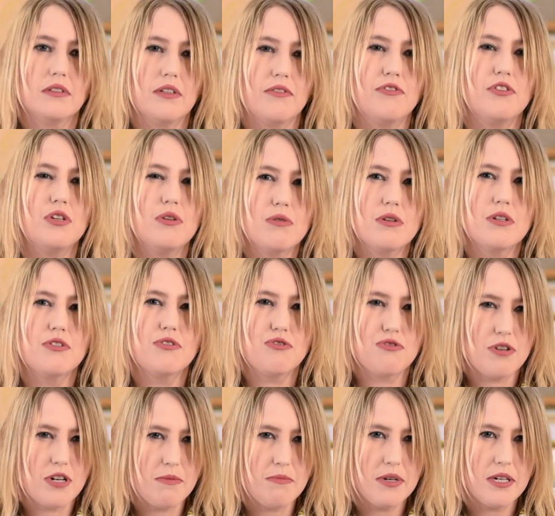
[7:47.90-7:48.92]
if you can
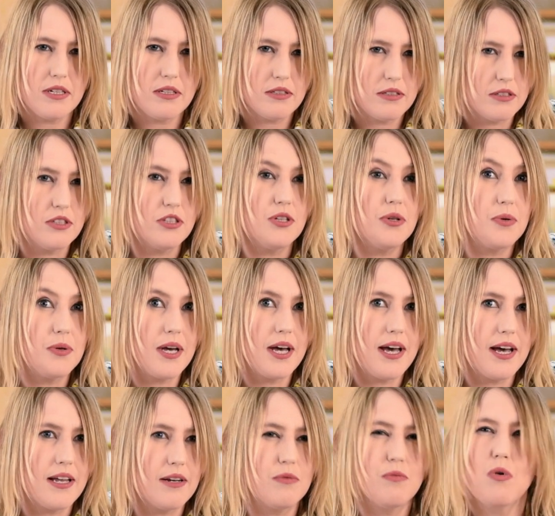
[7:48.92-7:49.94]
dream it, you
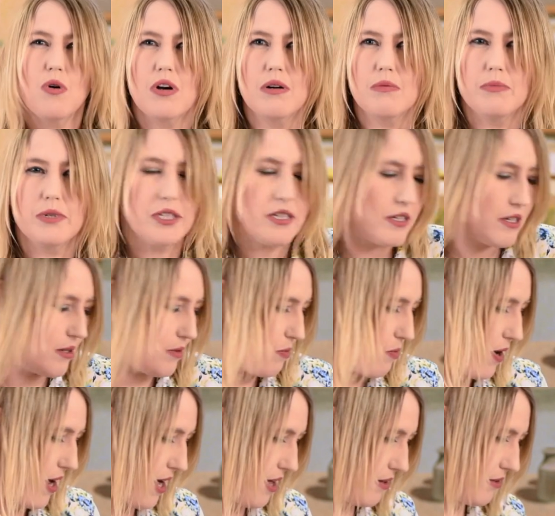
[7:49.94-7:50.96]
can. What can we do?
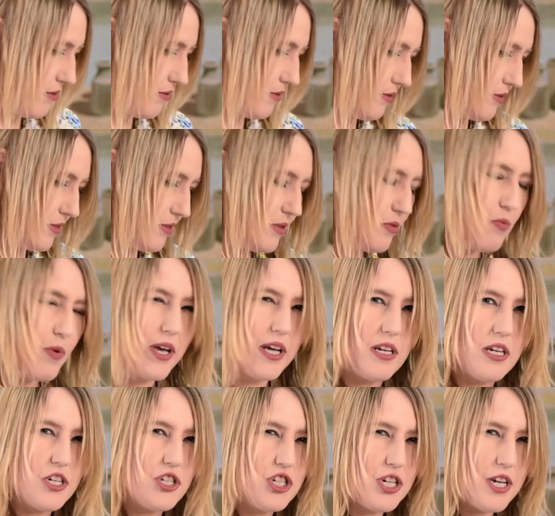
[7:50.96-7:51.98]
Well, we
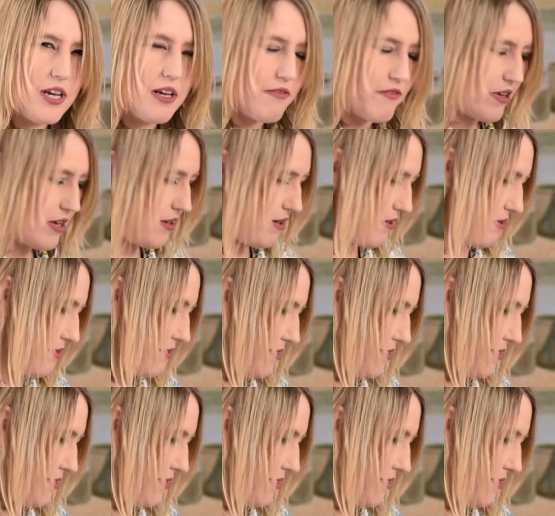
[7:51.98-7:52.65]
can achieve it.